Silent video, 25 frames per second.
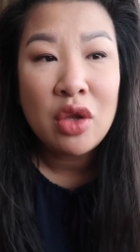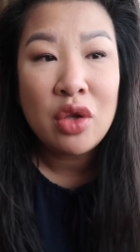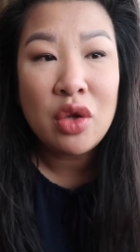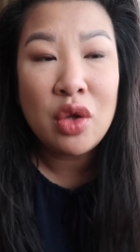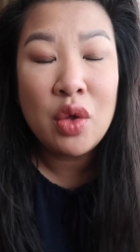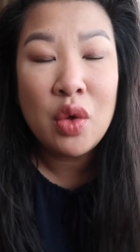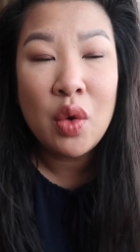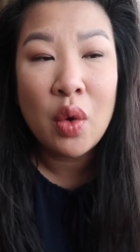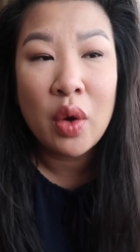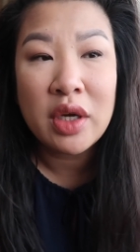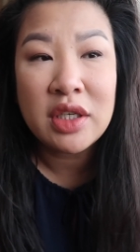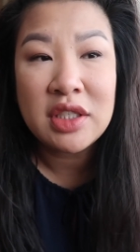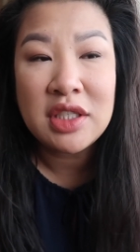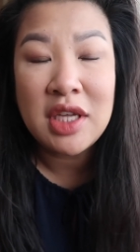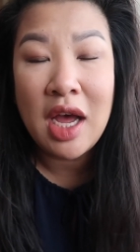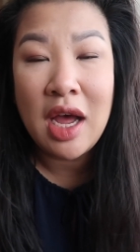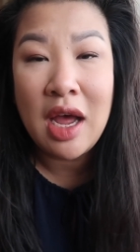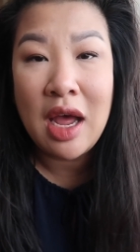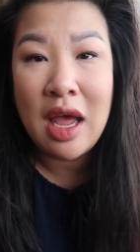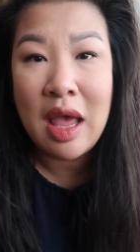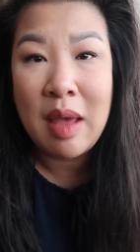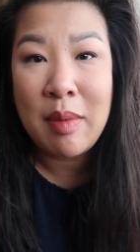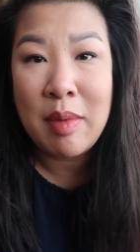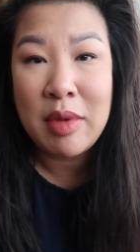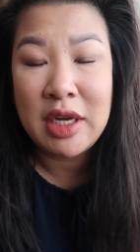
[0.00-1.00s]
New York
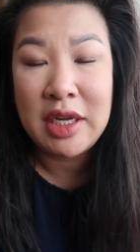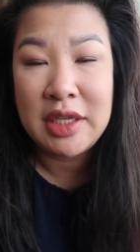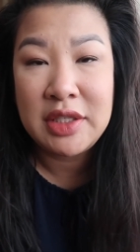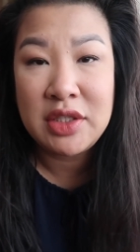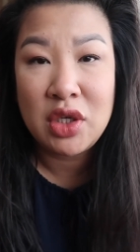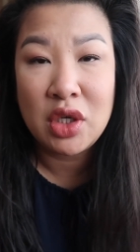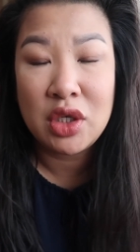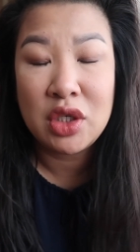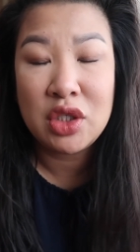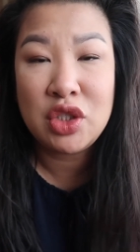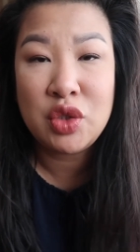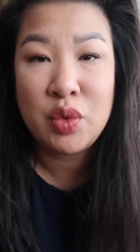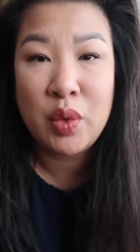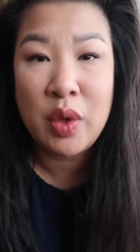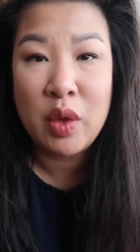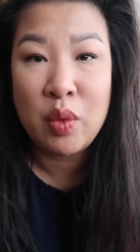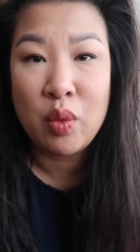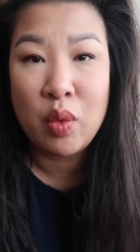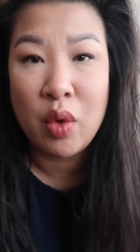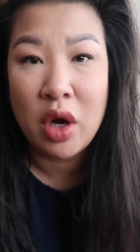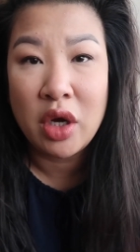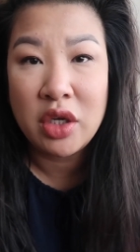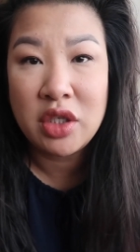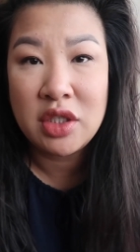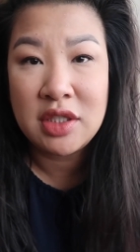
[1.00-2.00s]
time and I started doing
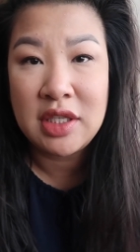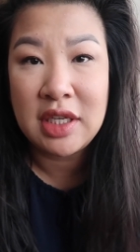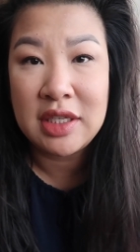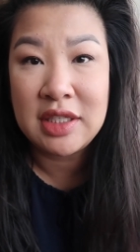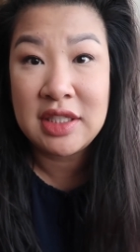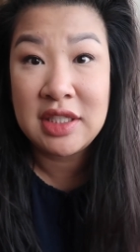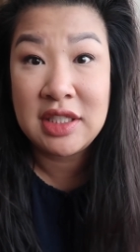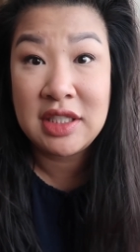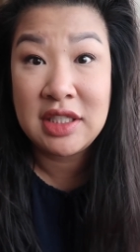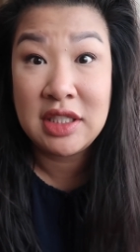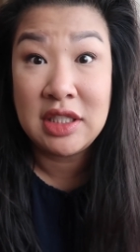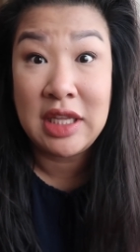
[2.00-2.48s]
work, just like,